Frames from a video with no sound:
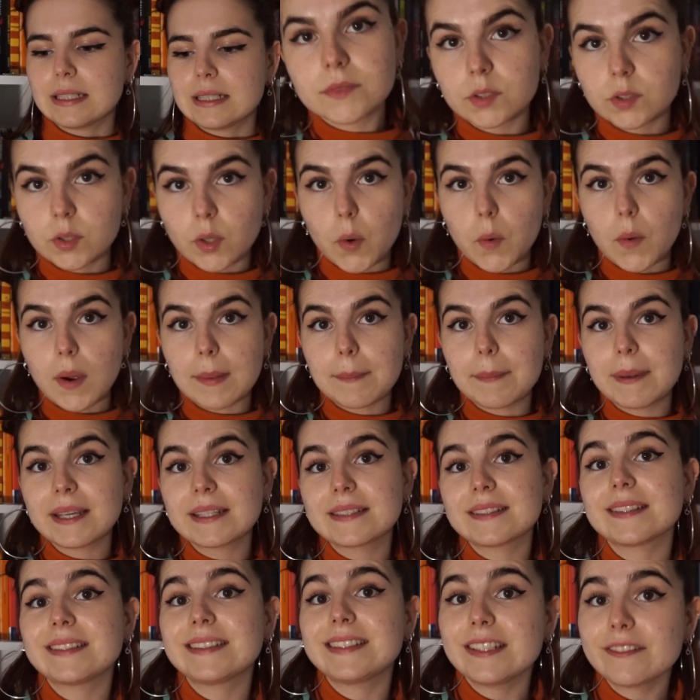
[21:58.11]
So I
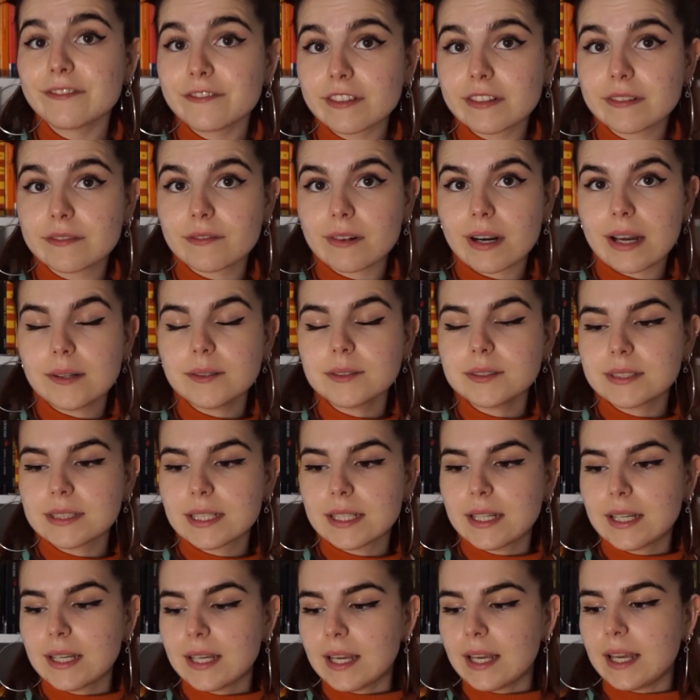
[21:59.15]
picked a different route,
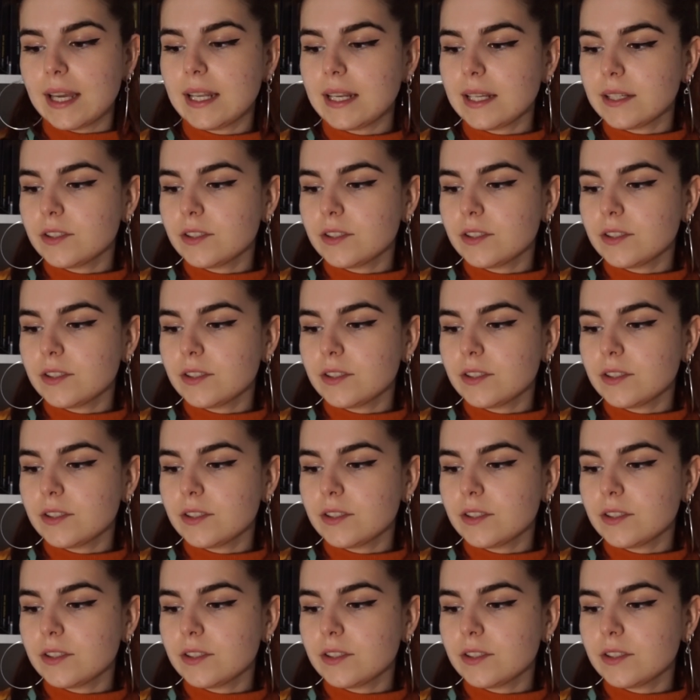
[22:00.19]
and